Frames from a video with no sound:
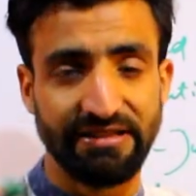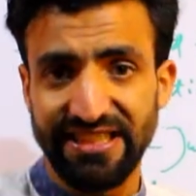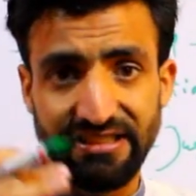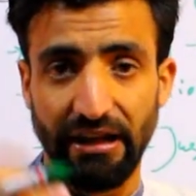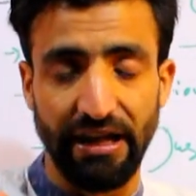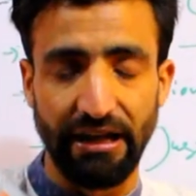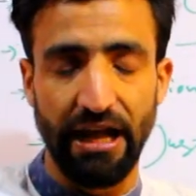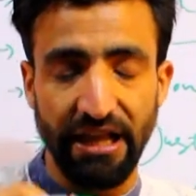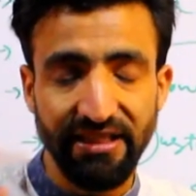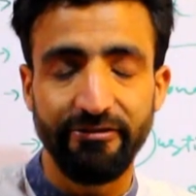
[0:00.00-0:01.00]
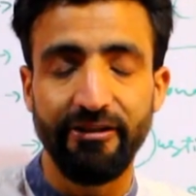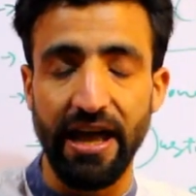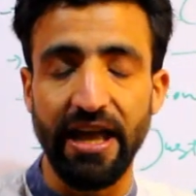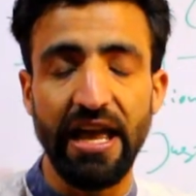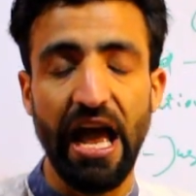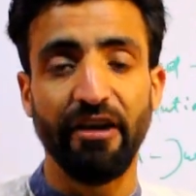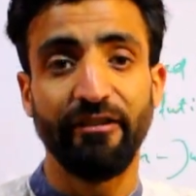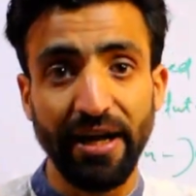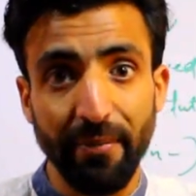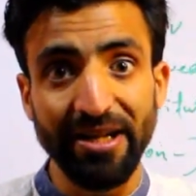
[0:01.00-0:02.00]
in the way
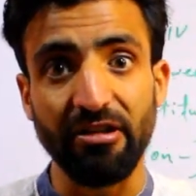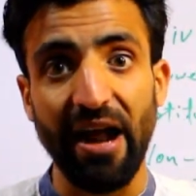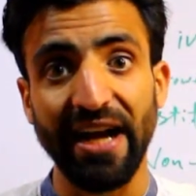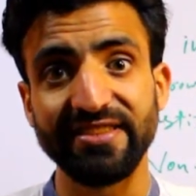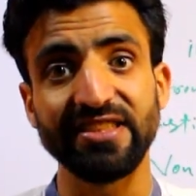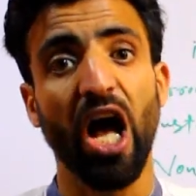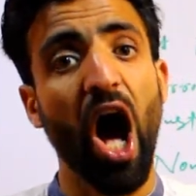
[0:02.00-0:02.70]
fundamental rights